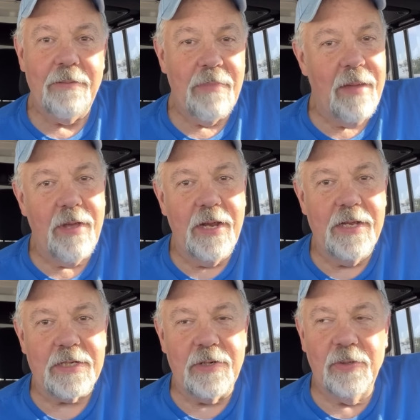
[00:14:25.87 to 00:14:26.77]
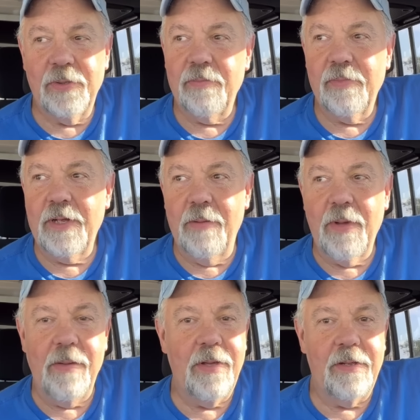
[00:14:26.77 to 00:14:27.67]
Maybe it is cool. Yeah,
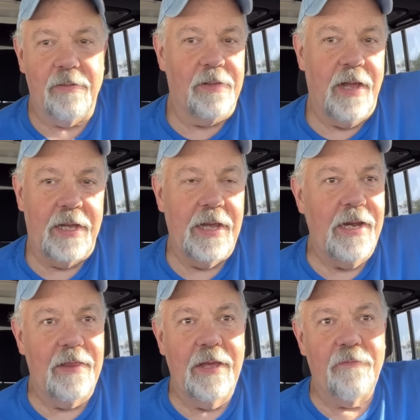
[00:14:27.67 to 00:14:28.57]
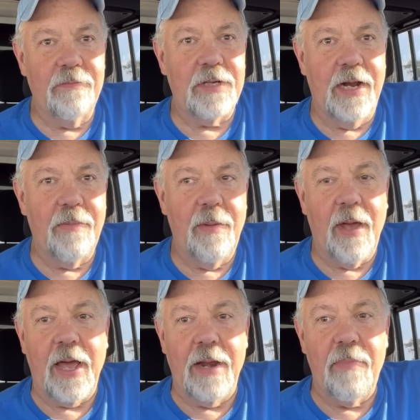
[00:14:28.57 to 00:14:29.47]
maybe like anything from China, maybe
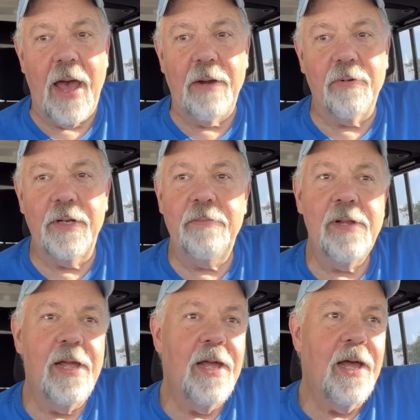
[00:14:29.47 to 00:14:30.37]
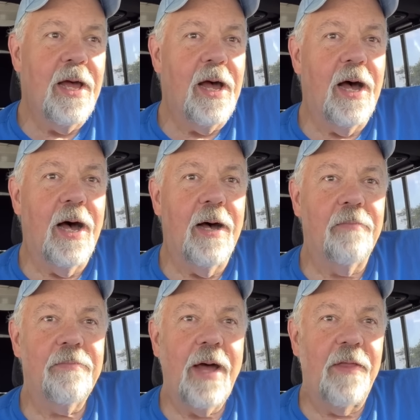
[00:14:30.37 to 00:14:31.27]
I got a bad one.
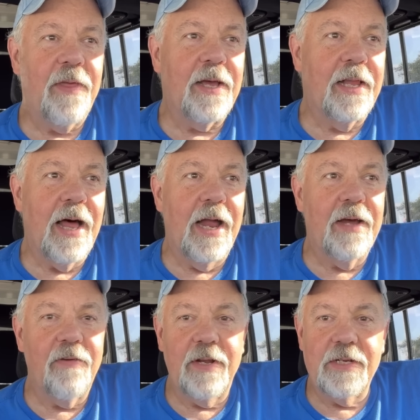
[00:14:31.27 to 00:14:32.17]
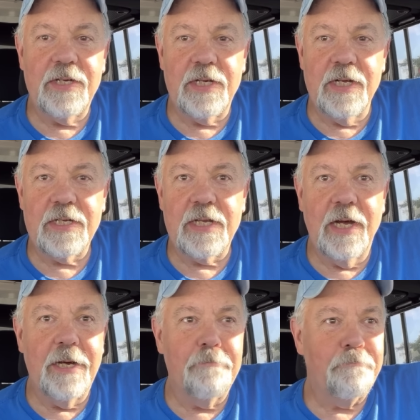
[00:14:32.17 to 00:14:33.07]
Um, I think a lot of it is just,
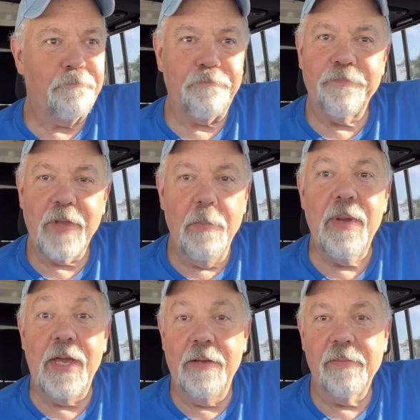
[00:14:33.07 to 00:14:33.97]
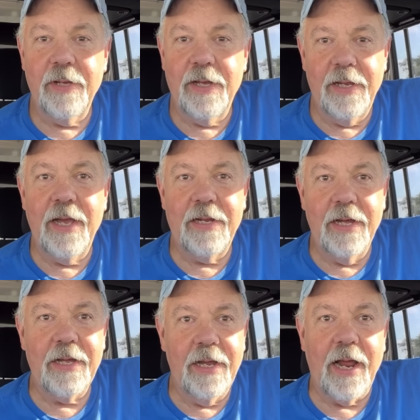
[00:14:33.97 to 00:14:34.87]
um, me and, and,
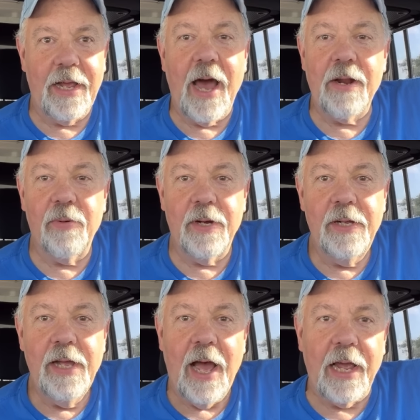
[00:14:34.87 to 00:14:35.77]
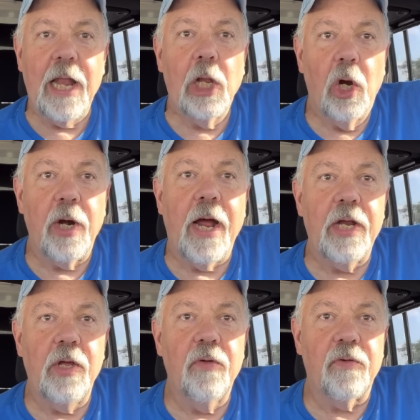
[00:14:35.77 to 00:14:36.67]
uh, and I gotta, uh, I gotta learn how
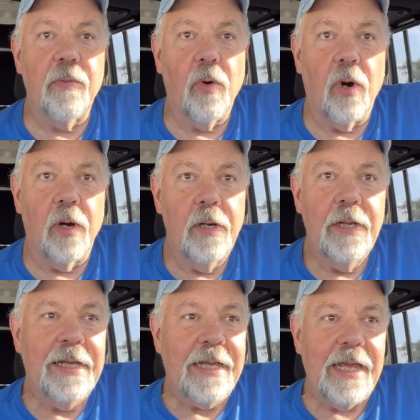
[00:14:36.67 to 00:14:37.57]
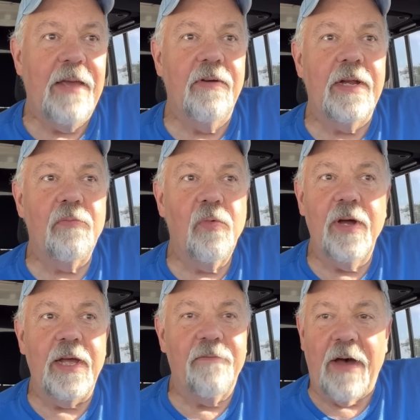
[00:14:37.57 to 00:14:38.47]
to use it more even
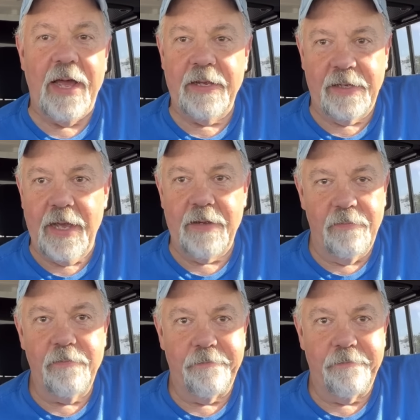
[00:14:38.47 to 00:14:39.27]
if I get